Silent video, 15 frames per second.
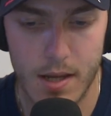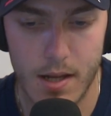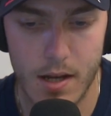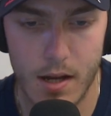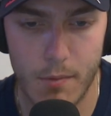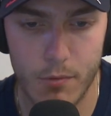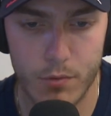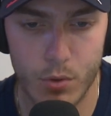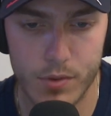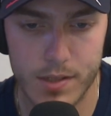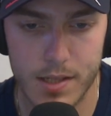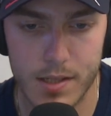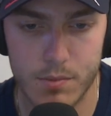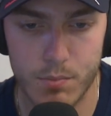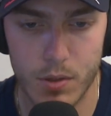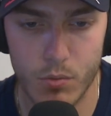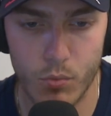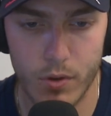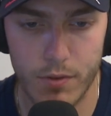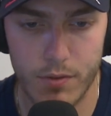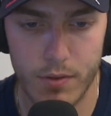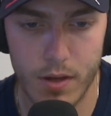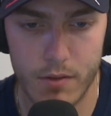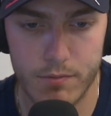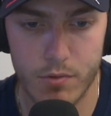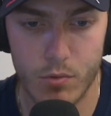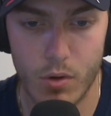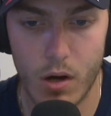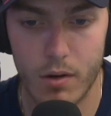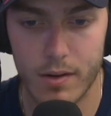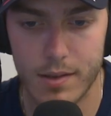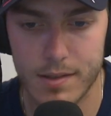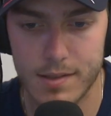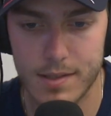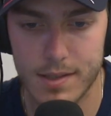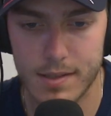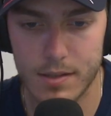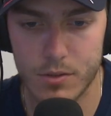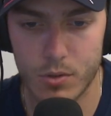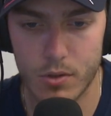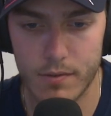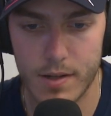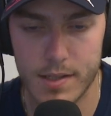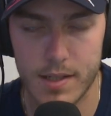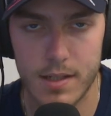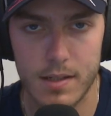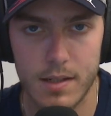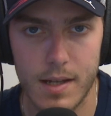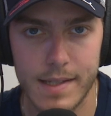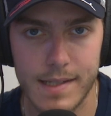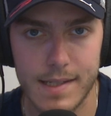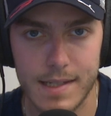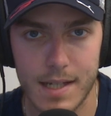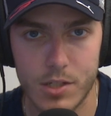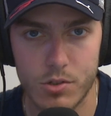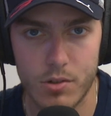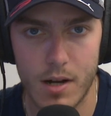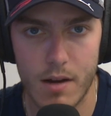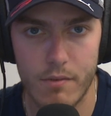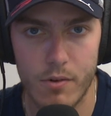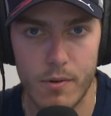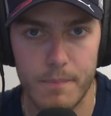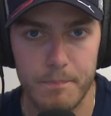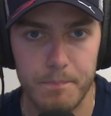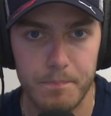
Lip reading: Of course, he's been with Ferrari this season sort of as a test driver.